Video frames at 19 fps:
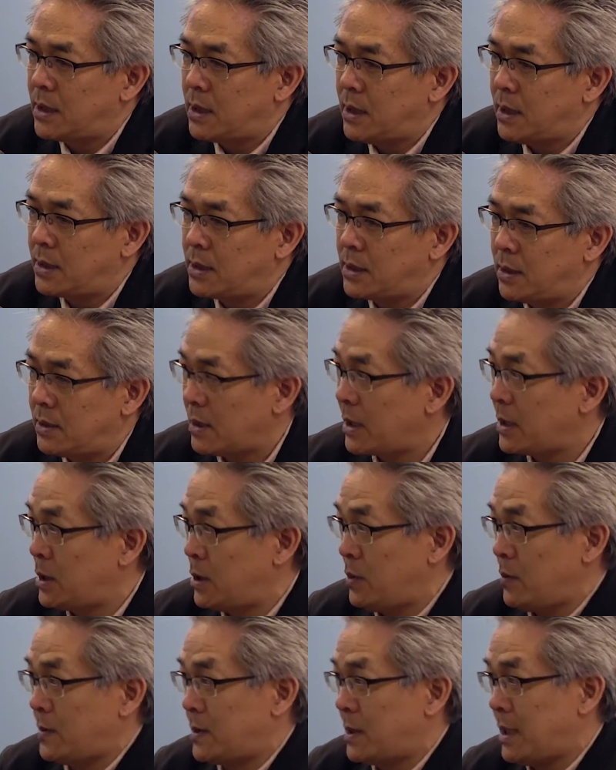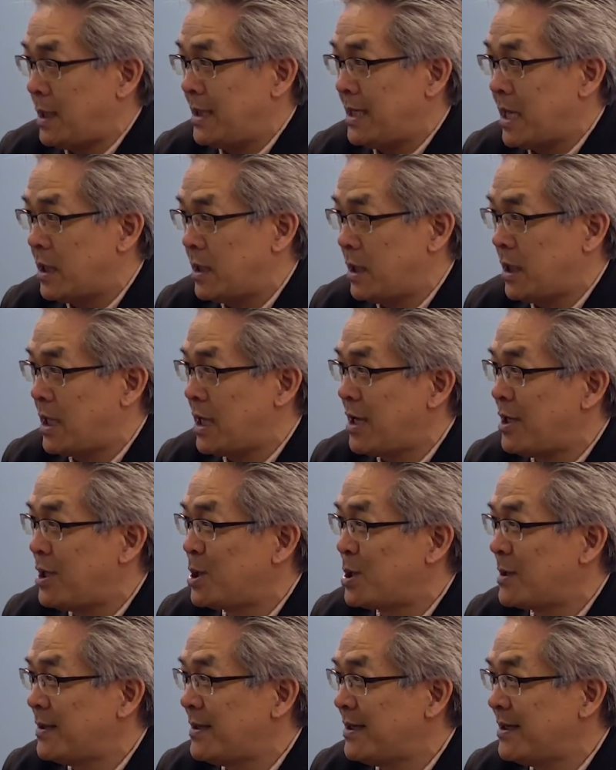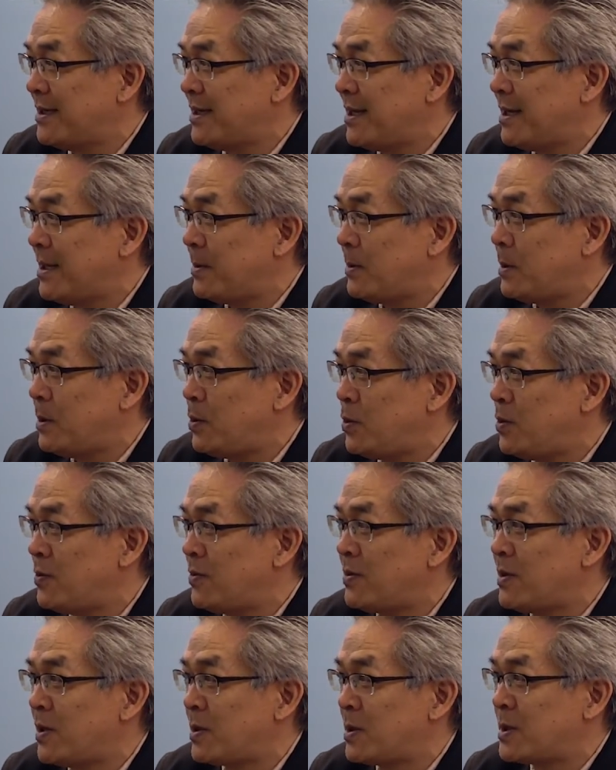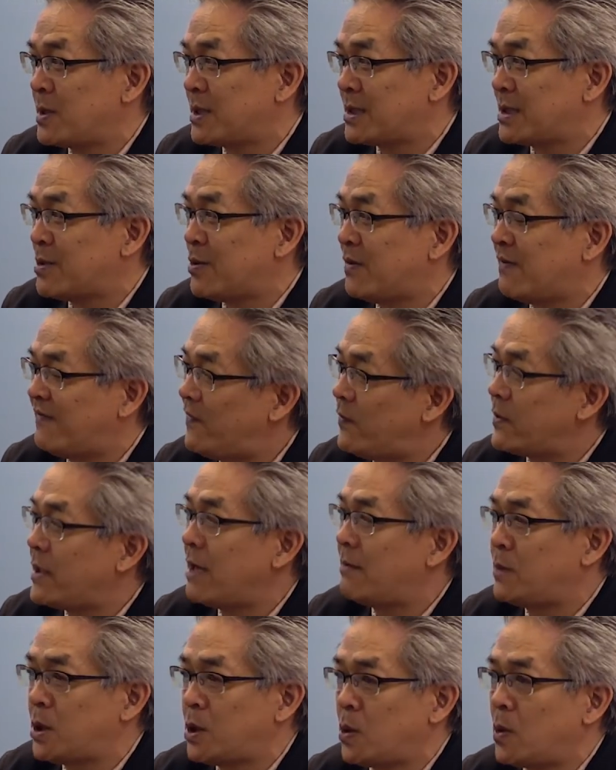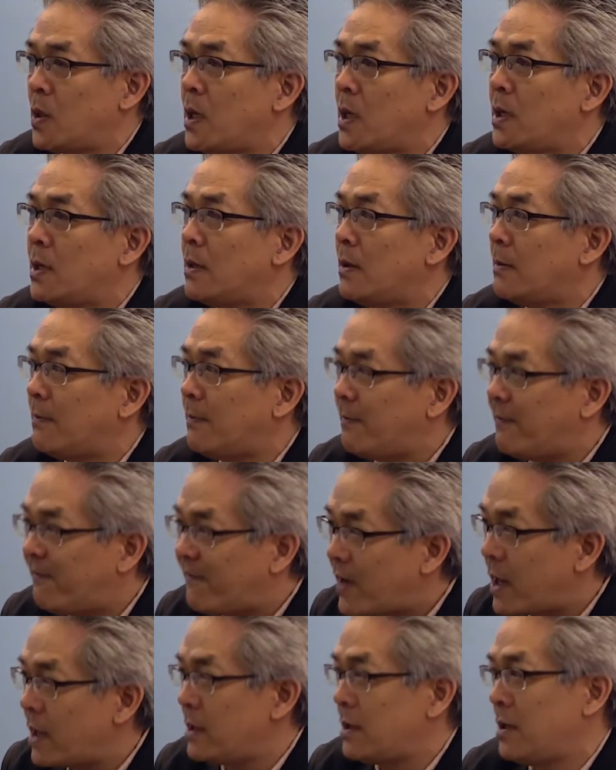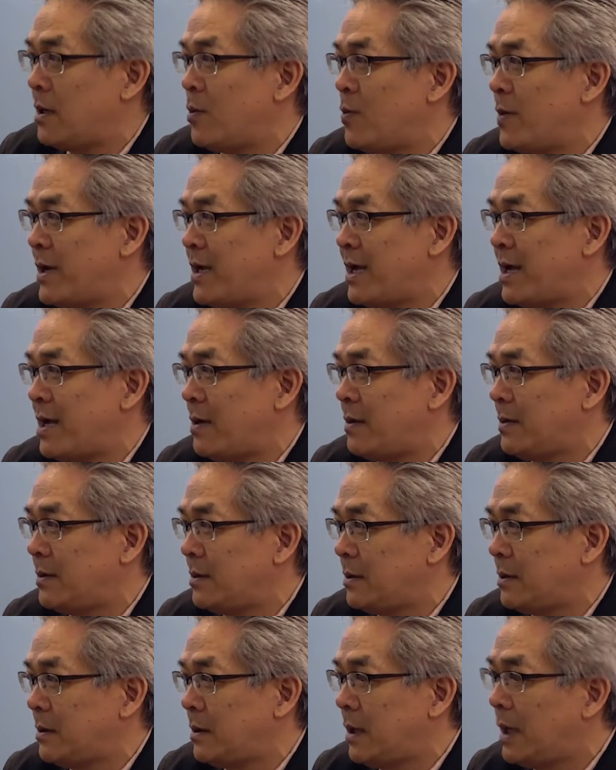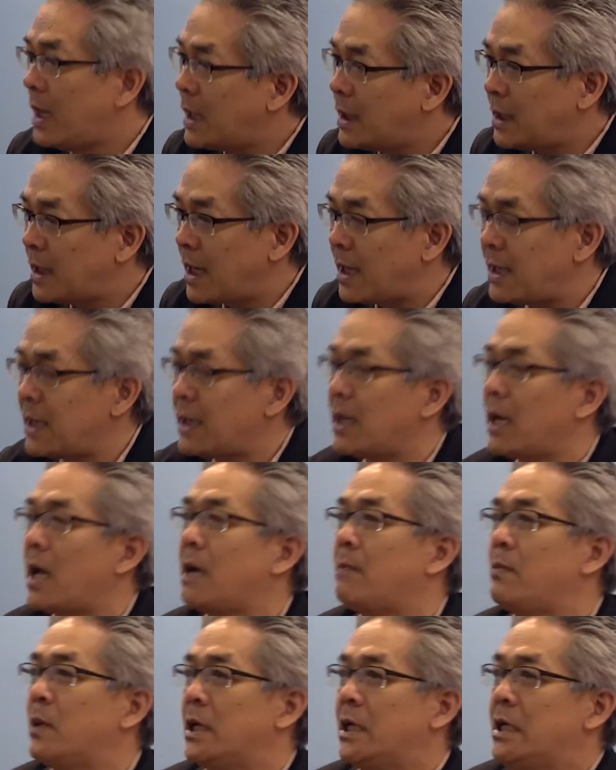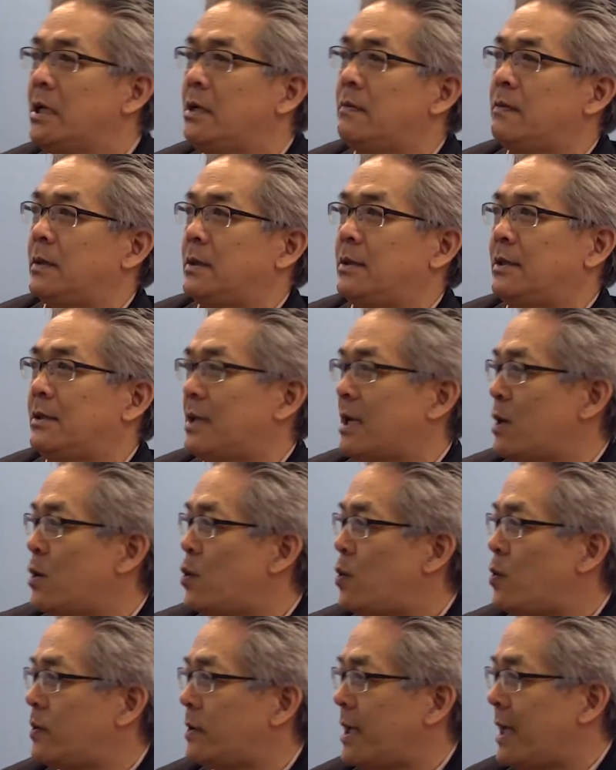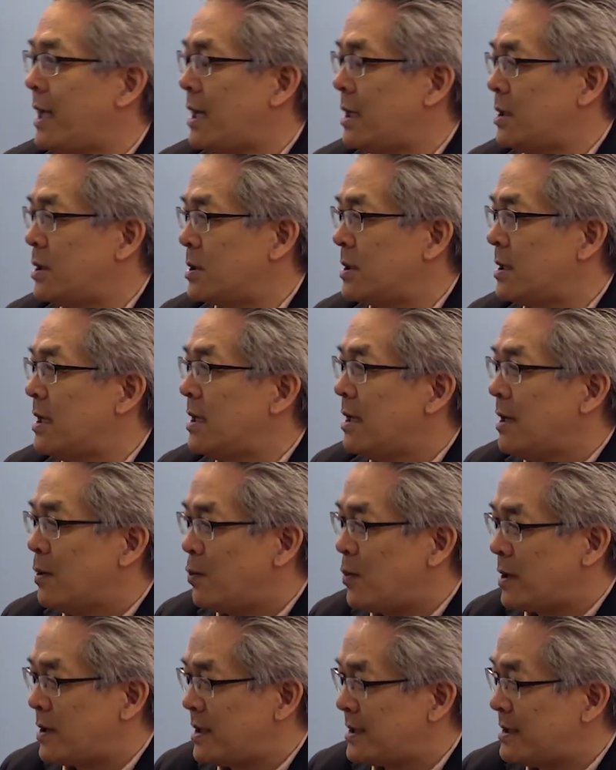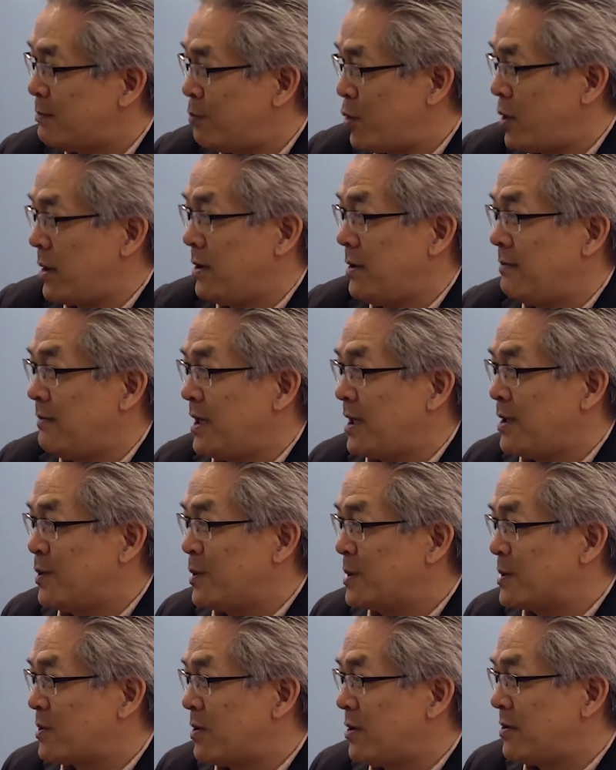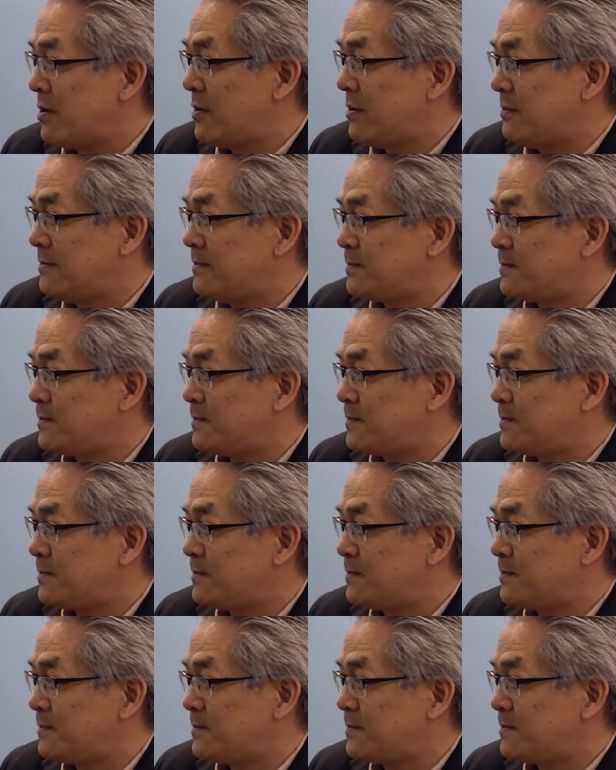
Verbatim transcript: is like you say dedication you're not just going to fall. You have to find a way out. And, and then I believe the old adage, what doesn't break you make you stronger.